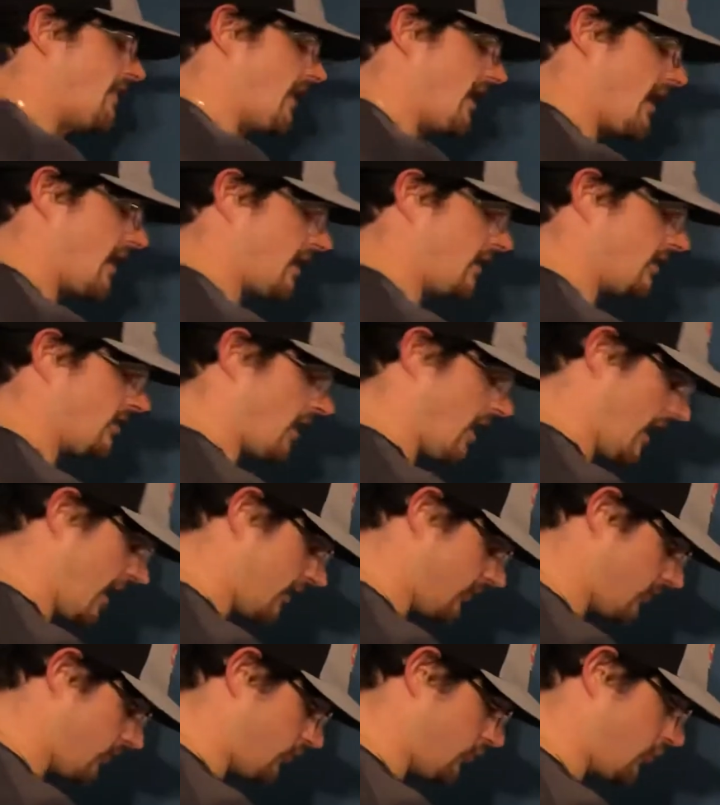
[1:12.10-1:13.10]
that, all right?
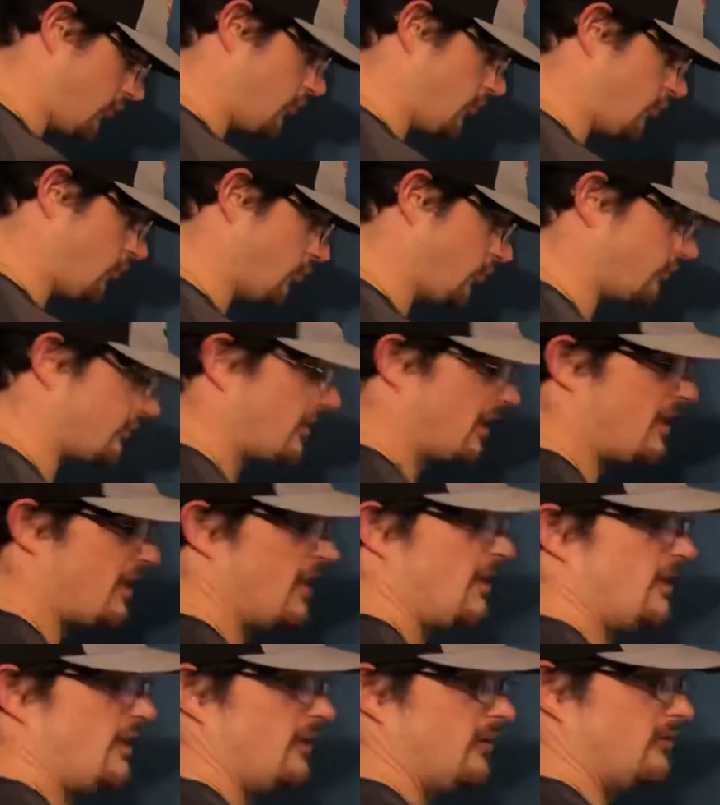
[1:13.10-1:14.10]
You use
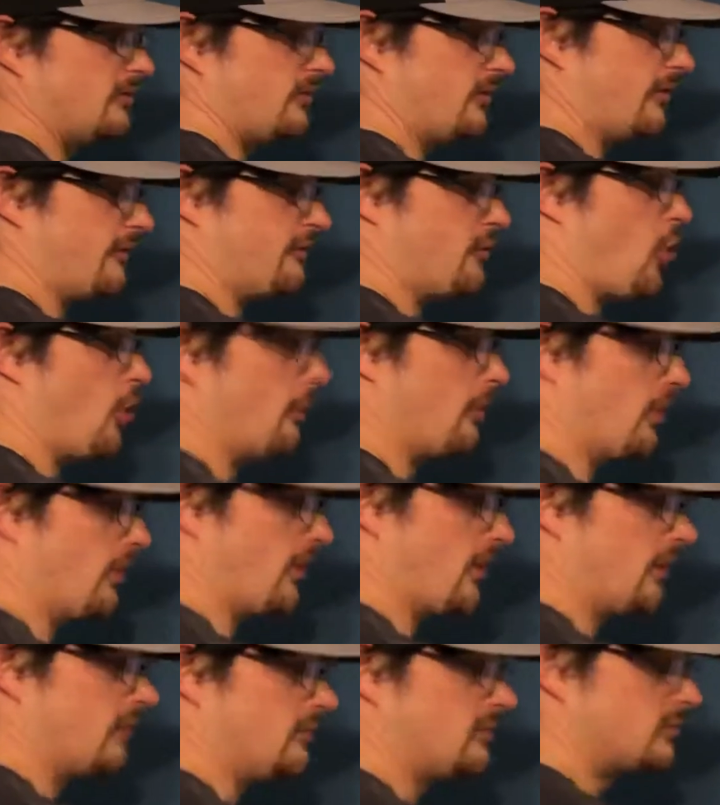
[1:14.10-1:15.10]
the
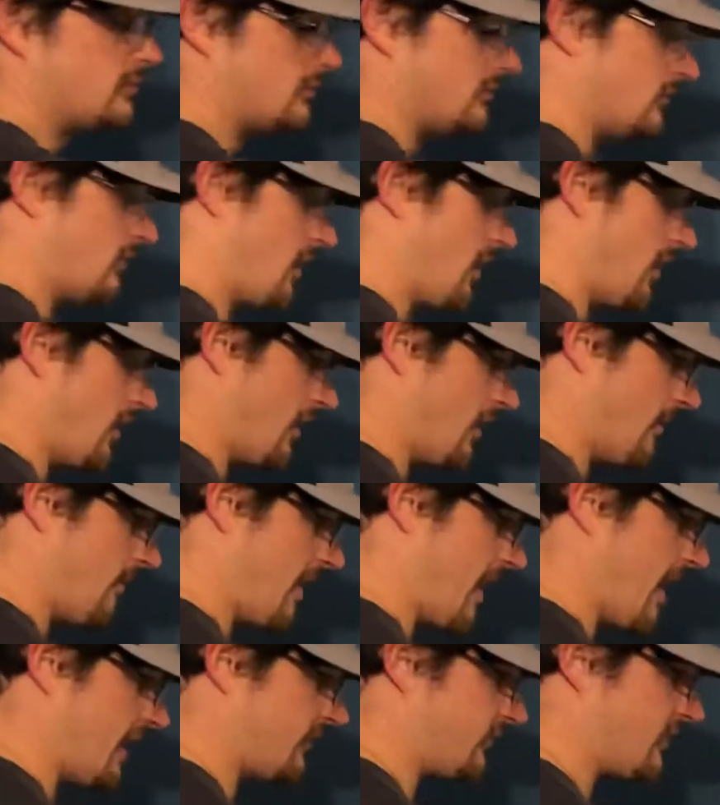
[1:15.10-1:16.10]
formula
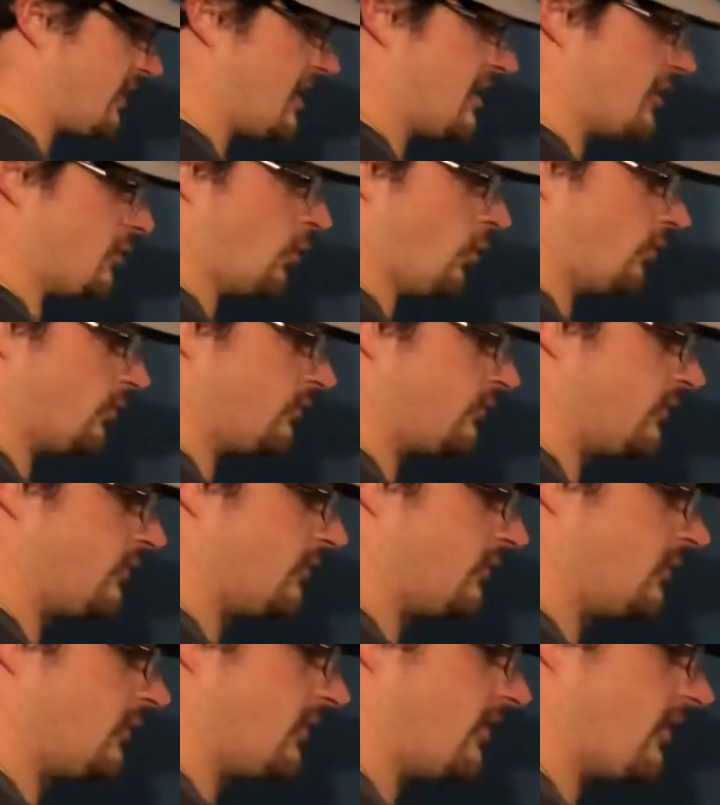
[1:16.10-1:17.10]
x equals
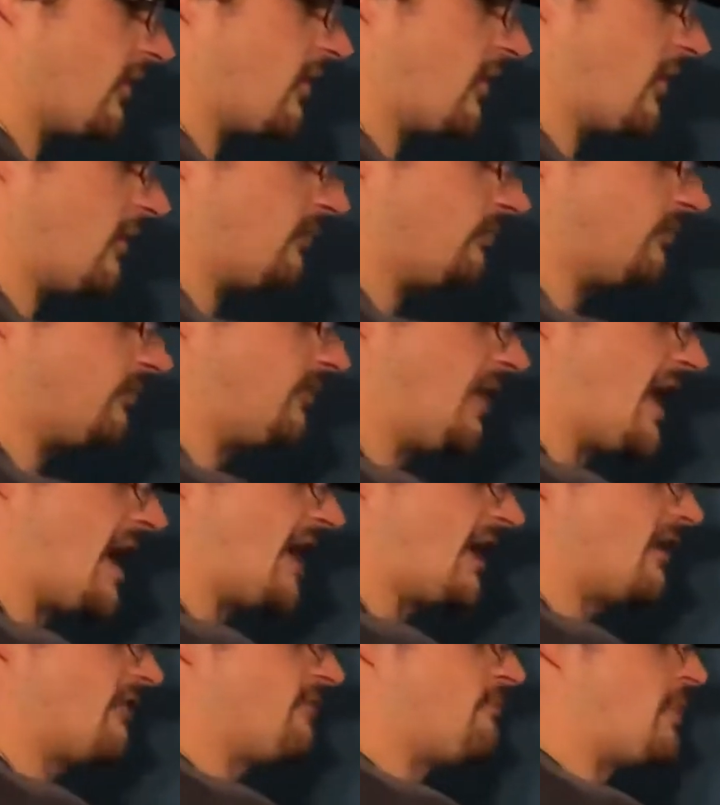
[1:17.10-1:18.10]
the
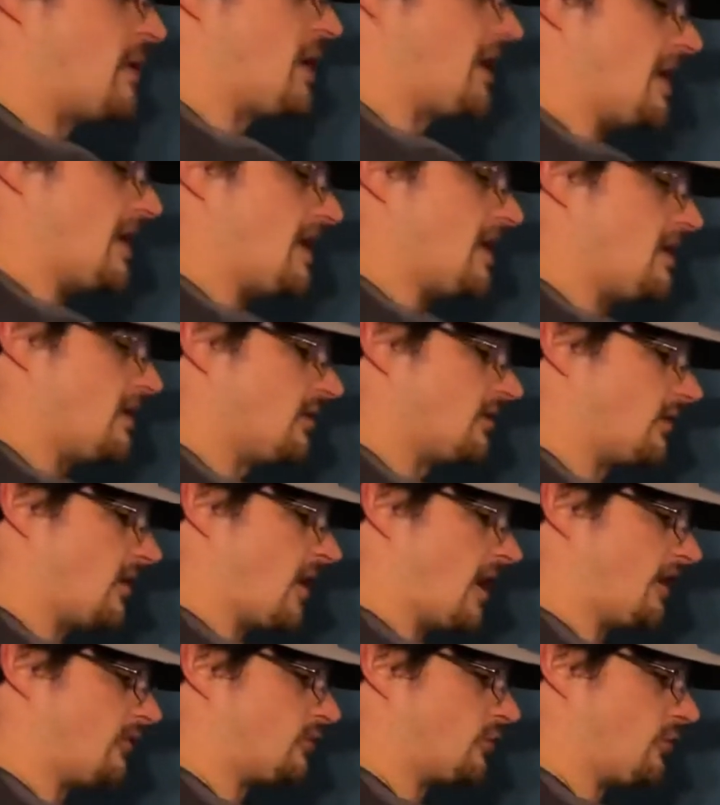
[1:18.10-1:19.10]
negative b, all
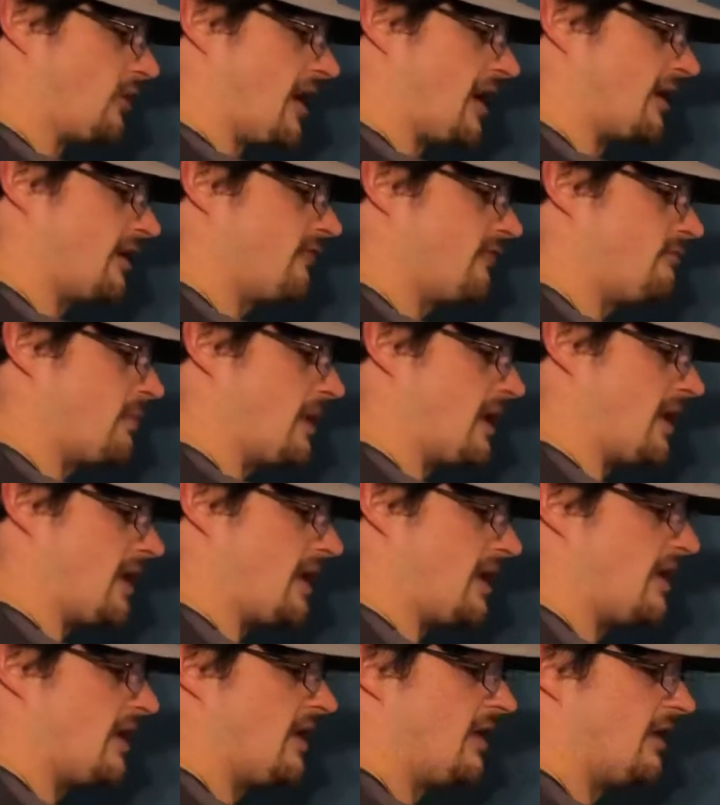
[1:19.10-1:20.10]
right? So negative
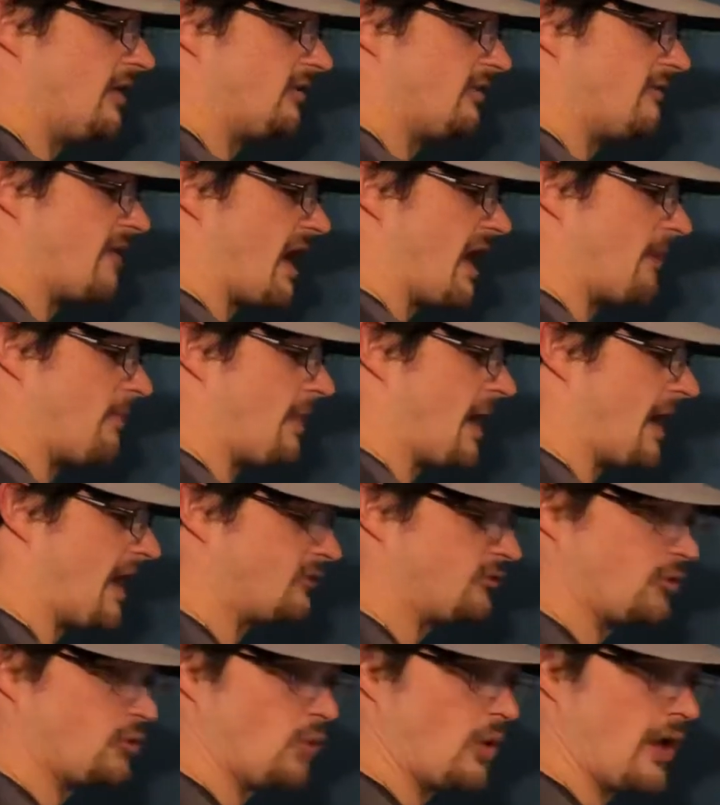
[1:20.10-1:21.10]
b divided by
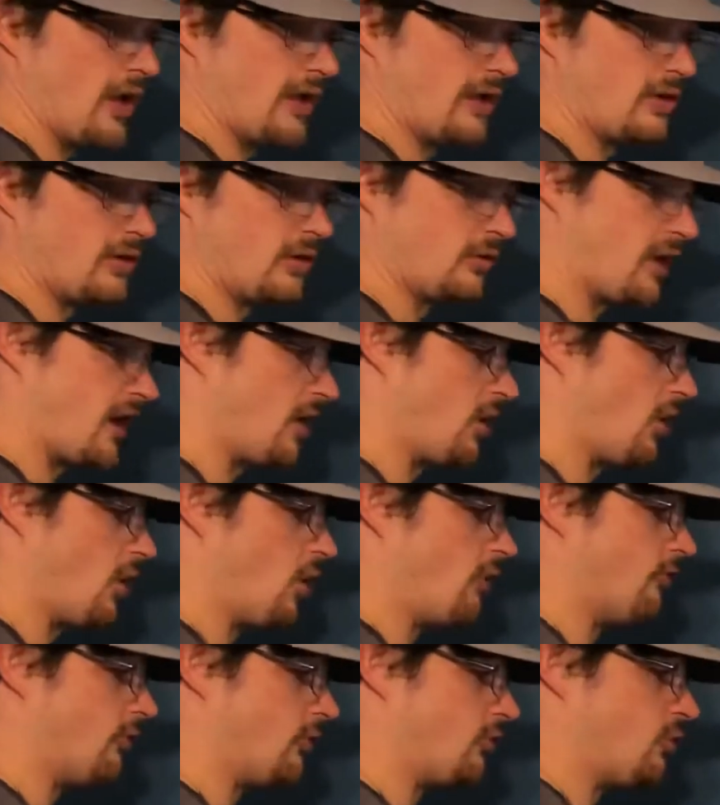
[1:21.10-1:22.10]
2a, okay, or
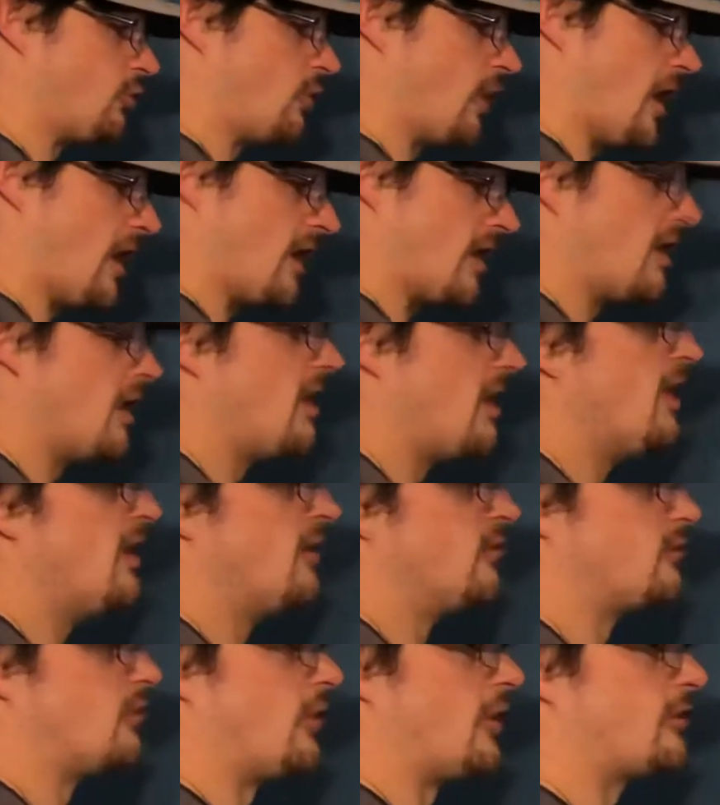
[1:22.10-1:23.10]
over 2a.
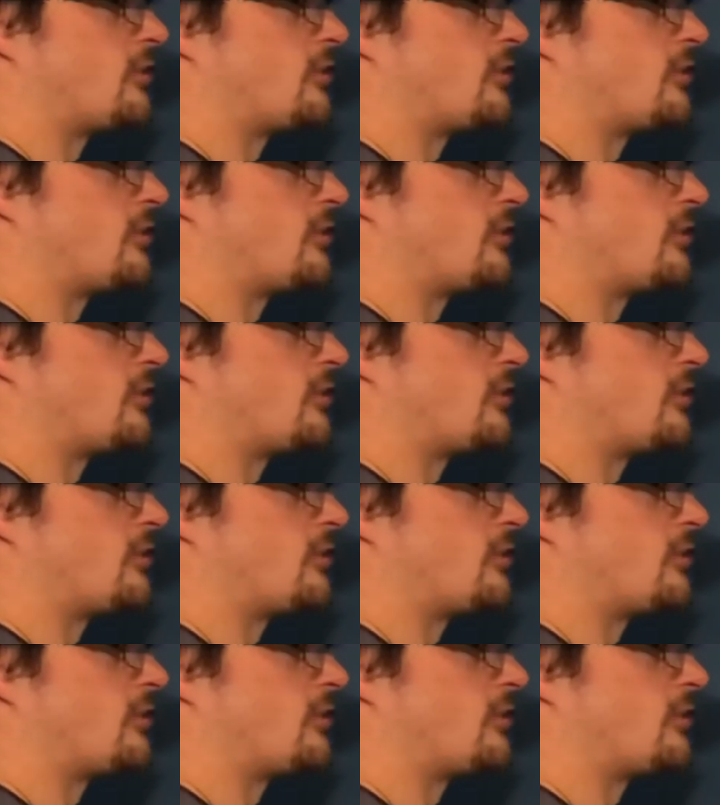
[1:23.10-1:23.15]
So let's